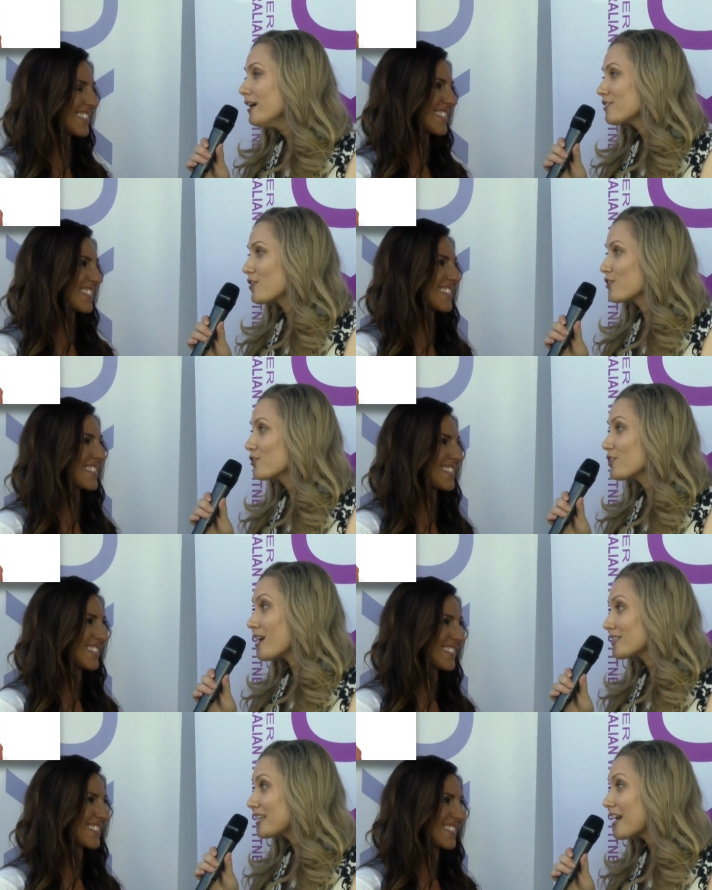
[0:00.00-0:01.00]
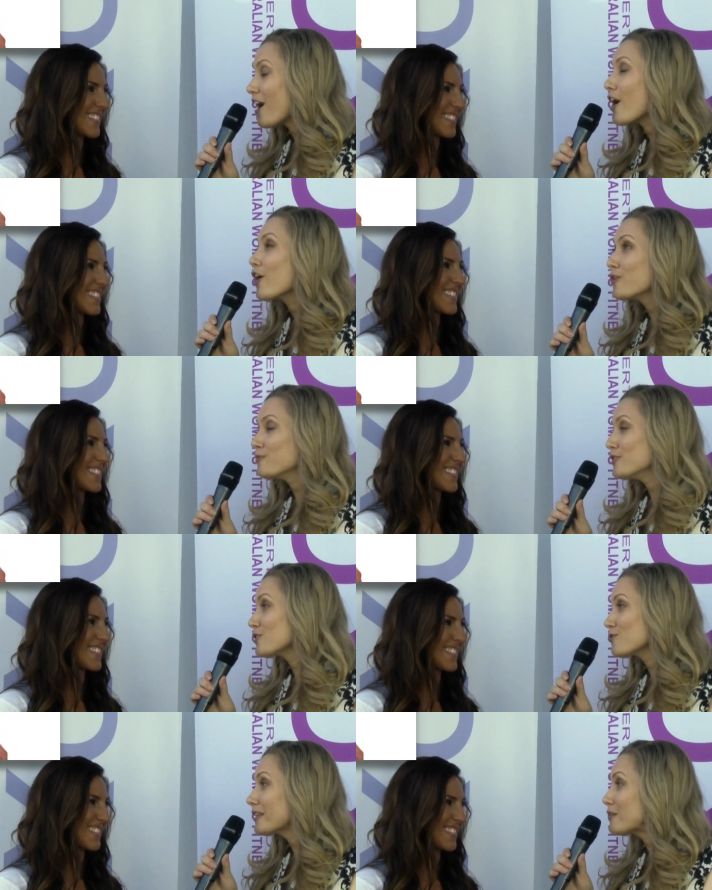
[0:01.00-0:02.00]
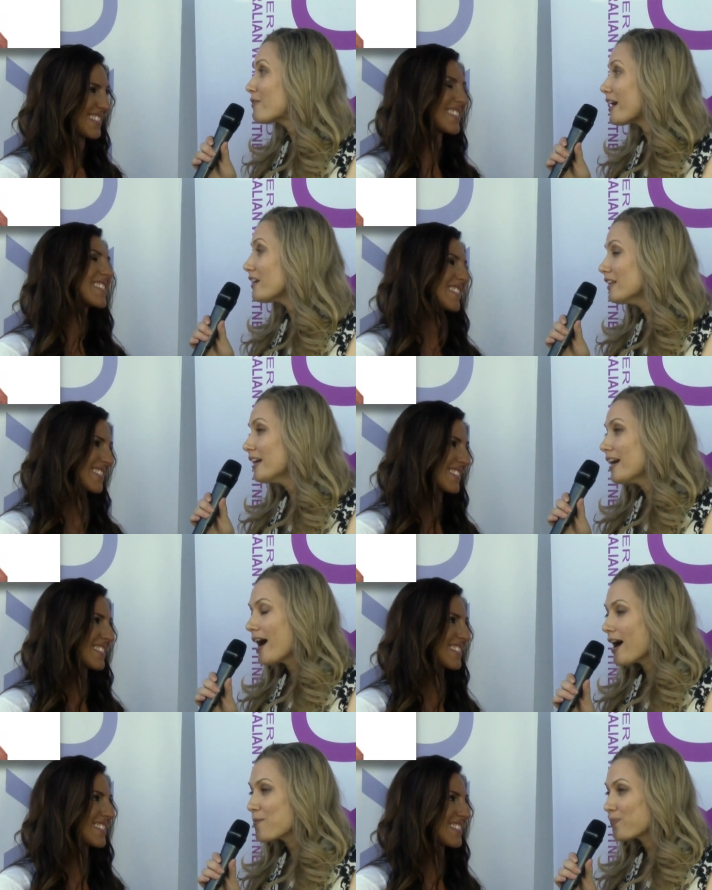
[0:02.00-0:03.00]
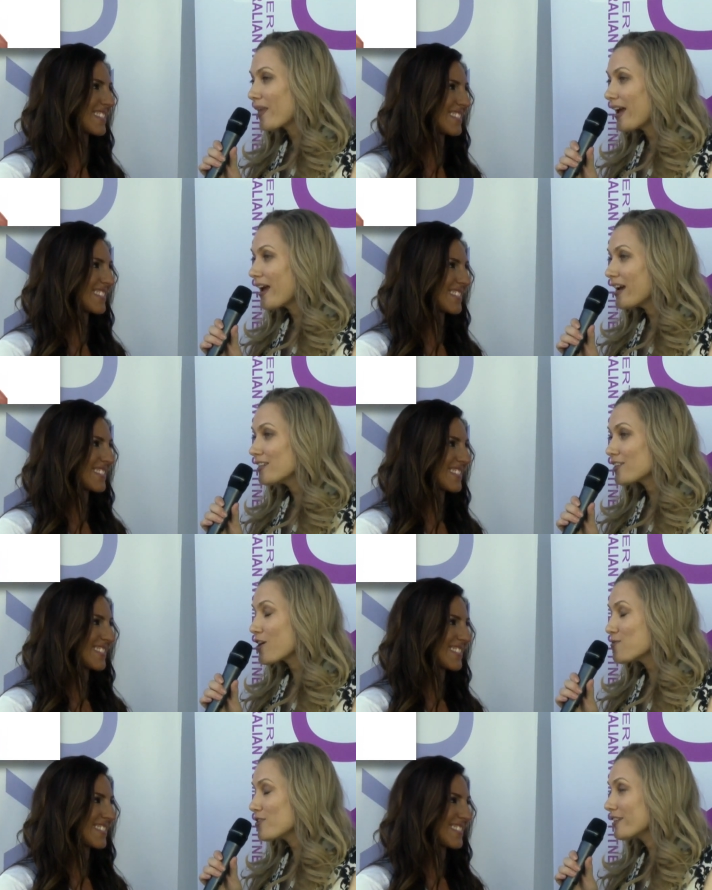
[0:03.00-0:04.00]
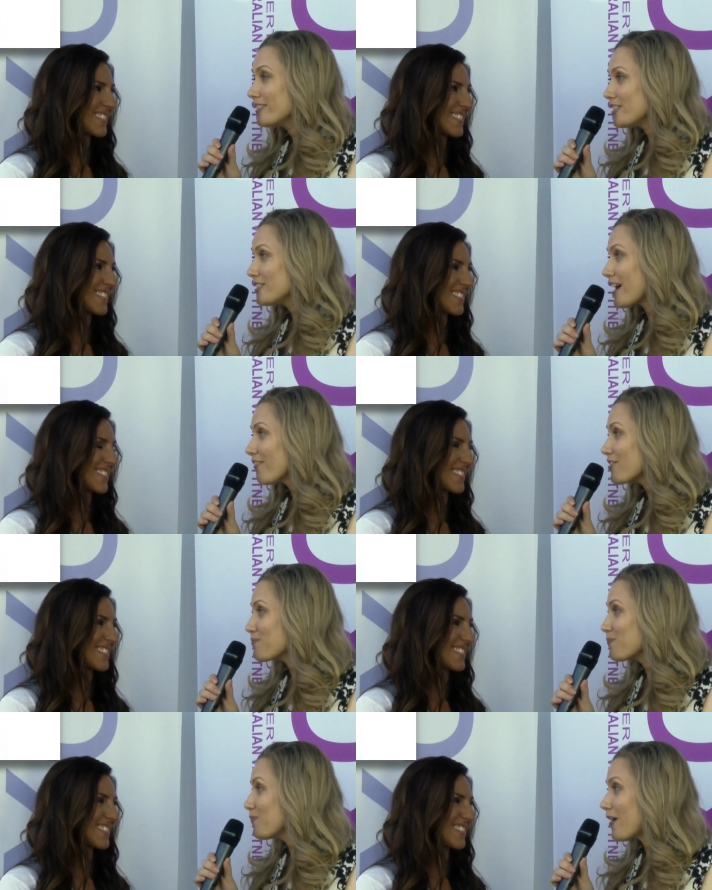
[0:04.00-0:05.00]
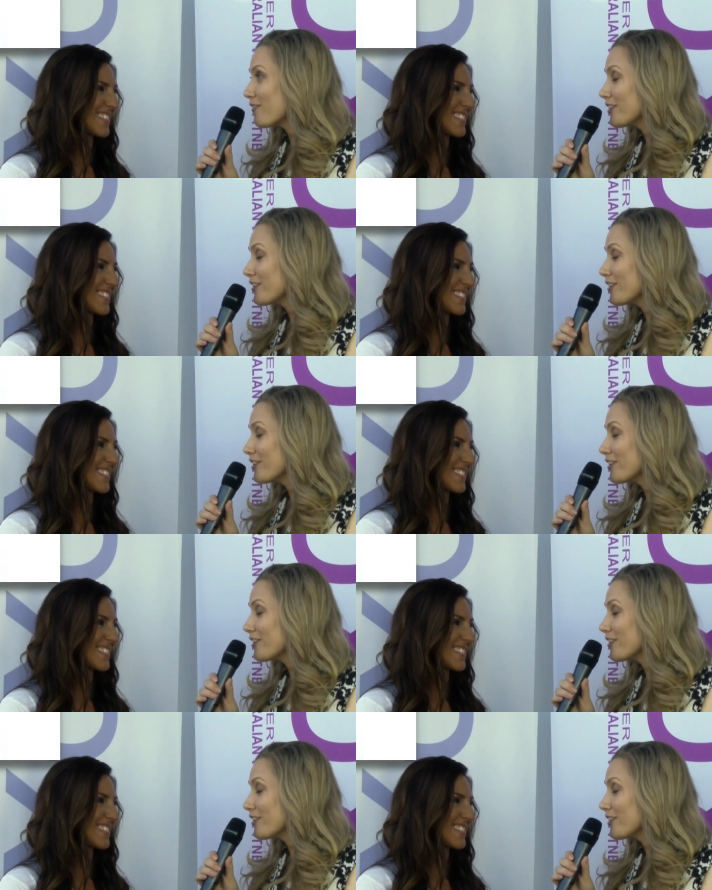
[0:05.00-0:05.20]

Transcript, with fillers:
Speaker 1: So good luck today. I hope you do really well. Um, and I hope you continue to have the, a